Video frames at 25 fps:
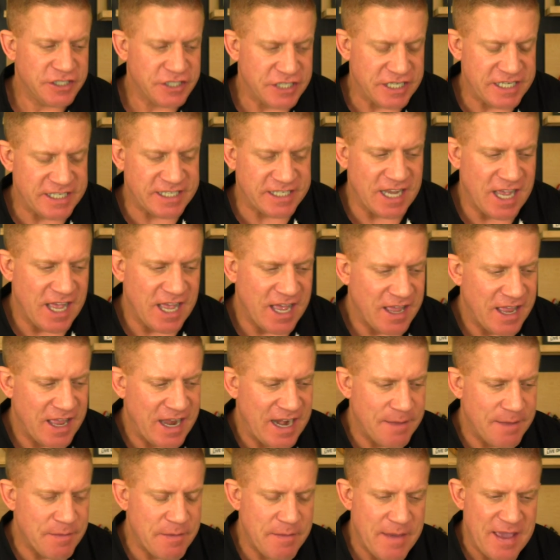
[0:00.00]
She's
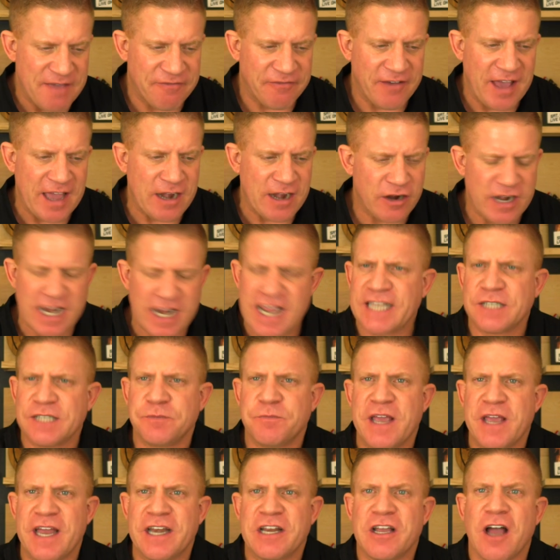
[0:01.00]
an MMA fighter, an
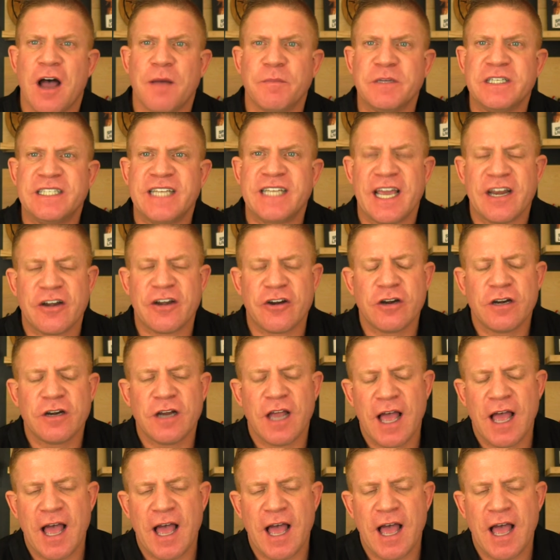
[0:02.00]
ESPN commentator,